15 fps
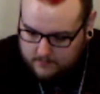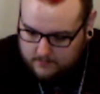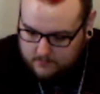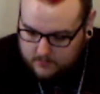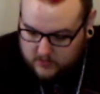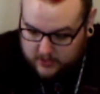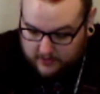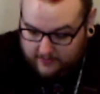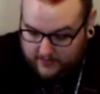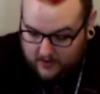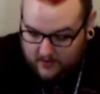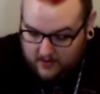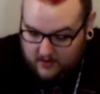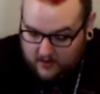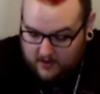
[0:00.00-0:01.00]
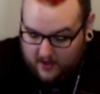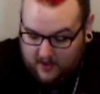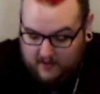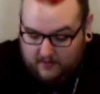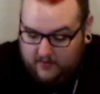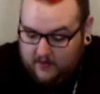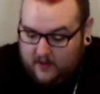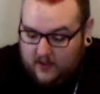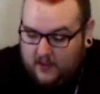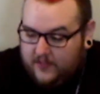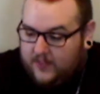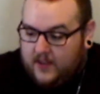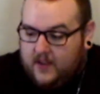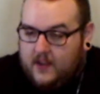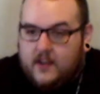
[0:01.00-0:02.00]
So far,
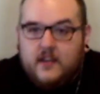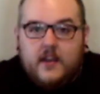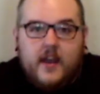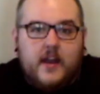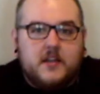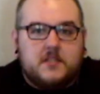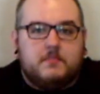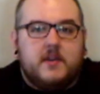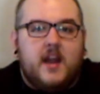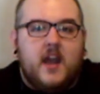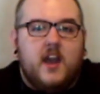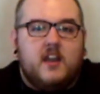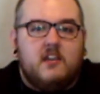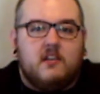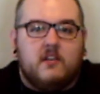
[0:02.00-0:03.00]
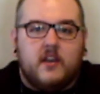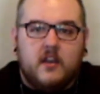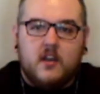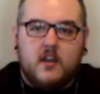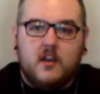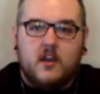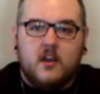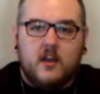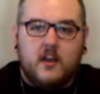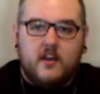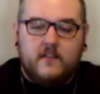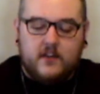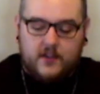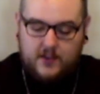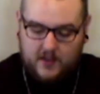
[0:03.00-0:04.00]
everything has been accurate.
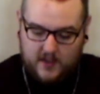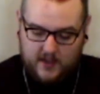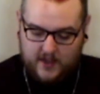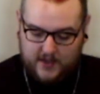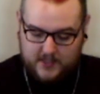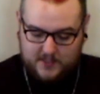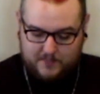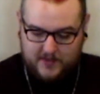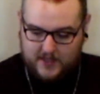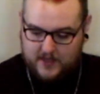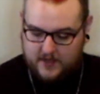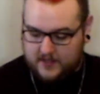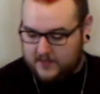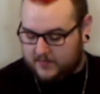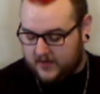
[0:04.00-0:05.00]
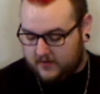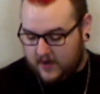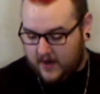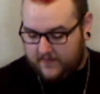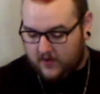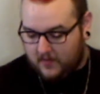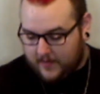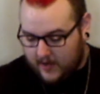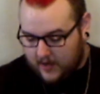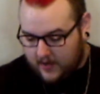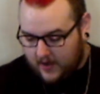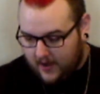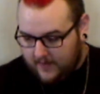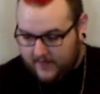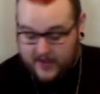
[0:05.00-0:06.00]
Everything has been, it's been right for a pot of
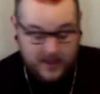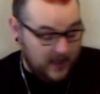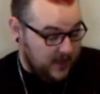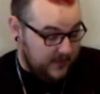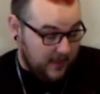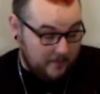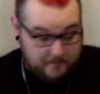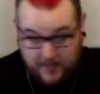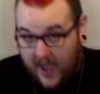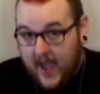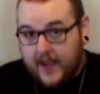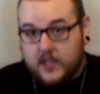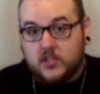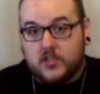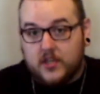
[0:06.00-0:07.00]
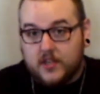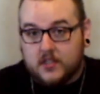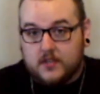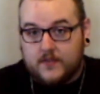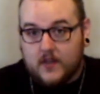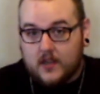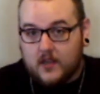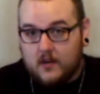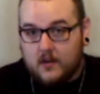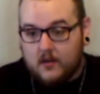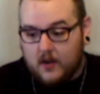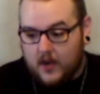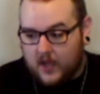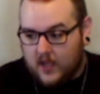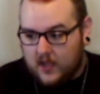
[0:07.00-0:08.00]
coffee. The packaging is fucking
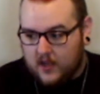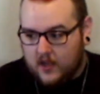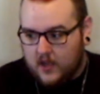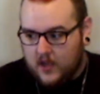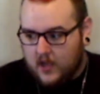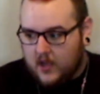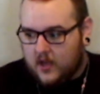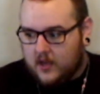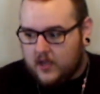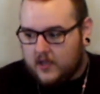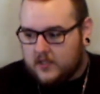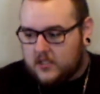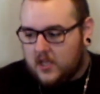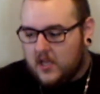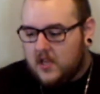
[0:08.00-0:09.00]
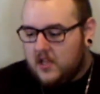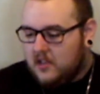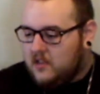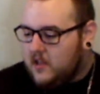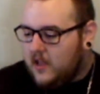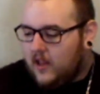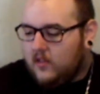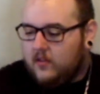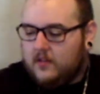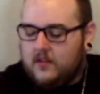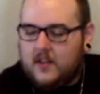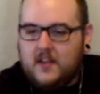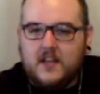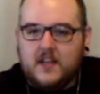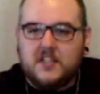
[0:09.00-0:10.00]
great, because
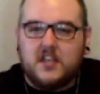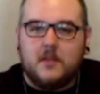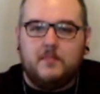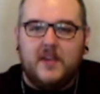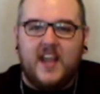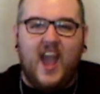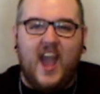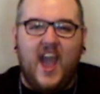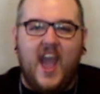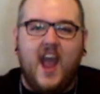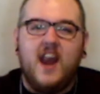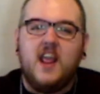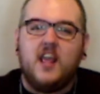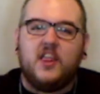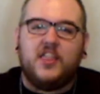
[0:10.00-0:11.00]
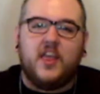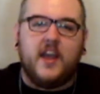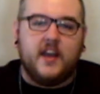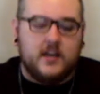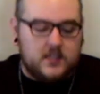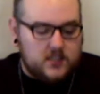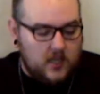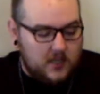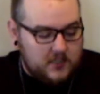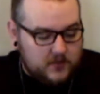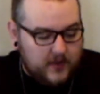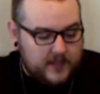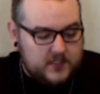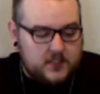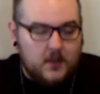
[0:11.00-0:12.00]
this could be anything, as long as you
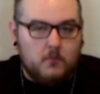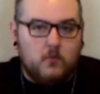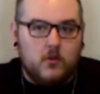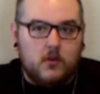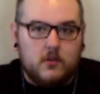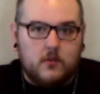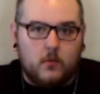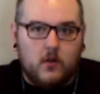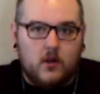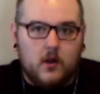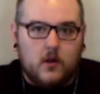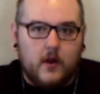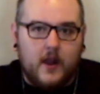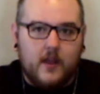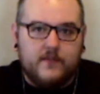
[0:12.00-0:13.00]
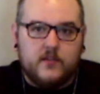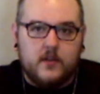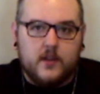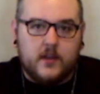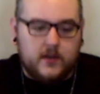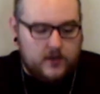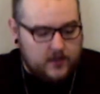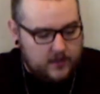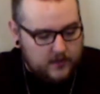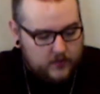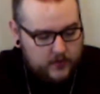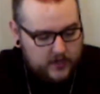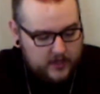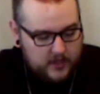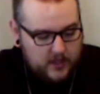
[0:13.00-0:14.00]
had some World of Warcraft looking dude,